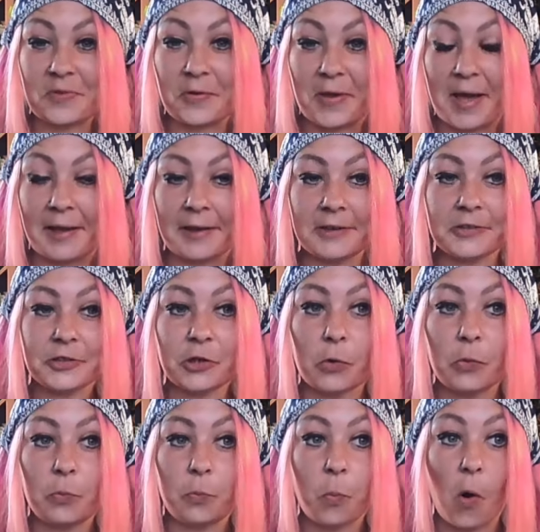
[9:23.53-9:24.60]
Okay,
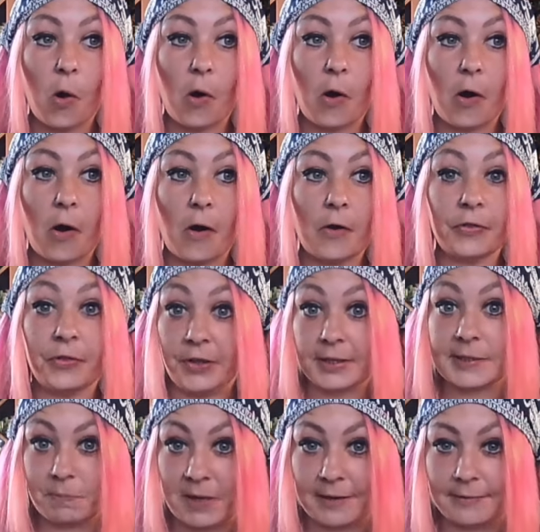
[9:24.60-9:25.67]
so what
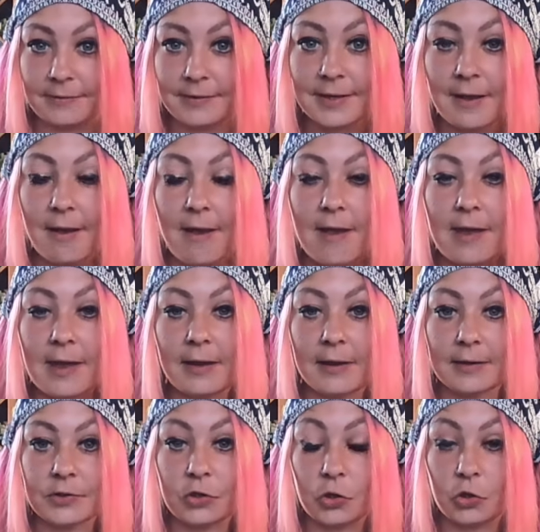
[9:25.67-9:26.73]
this means
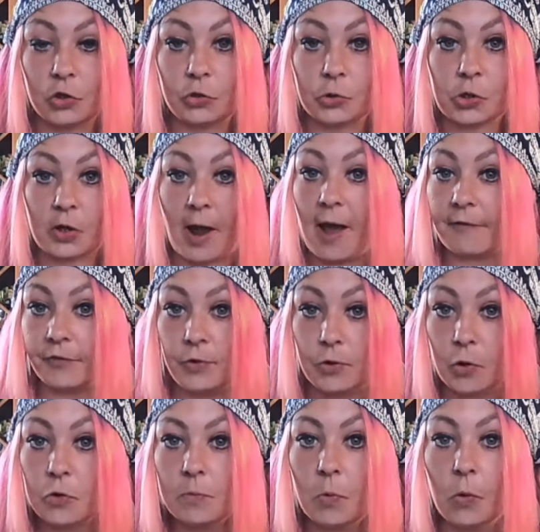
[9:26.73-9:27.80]
is that you should have
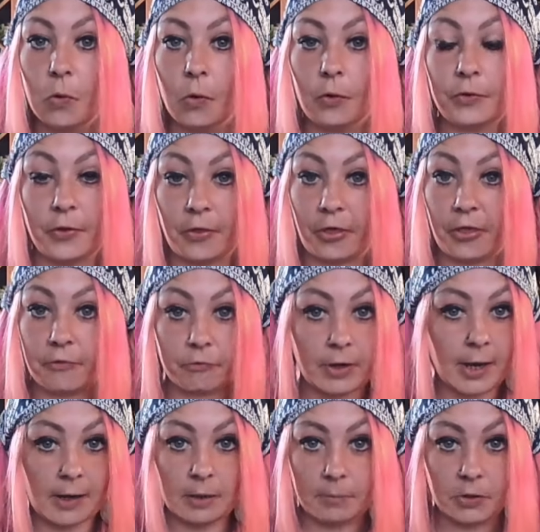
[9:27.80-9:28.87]
no more than
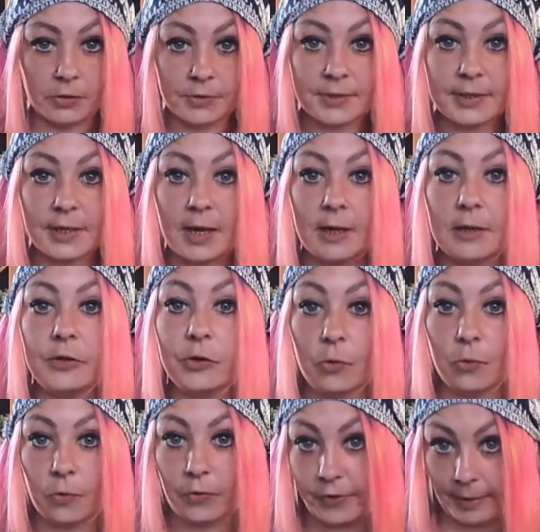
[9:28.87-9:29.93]
three elements in
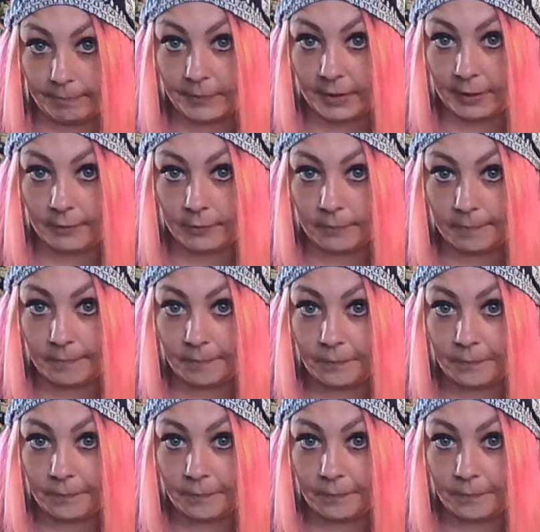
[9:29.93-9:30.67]
your thumbnail.